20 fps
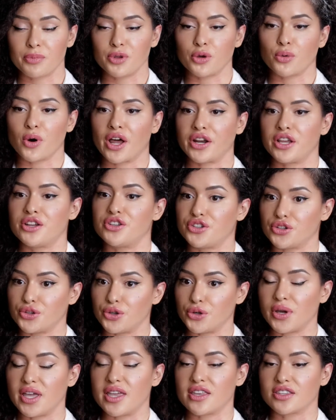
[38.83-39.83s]
you want to
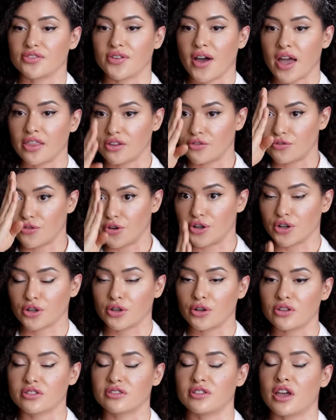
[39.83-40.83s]
do is find the
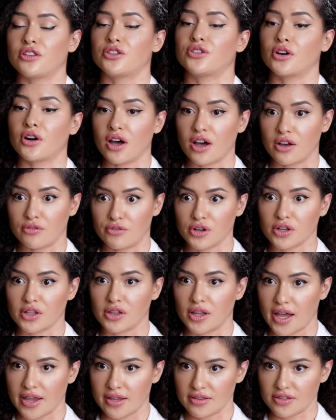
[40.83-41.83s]
vertical center of your
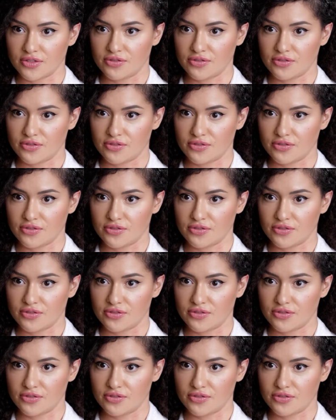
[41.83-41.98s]
client's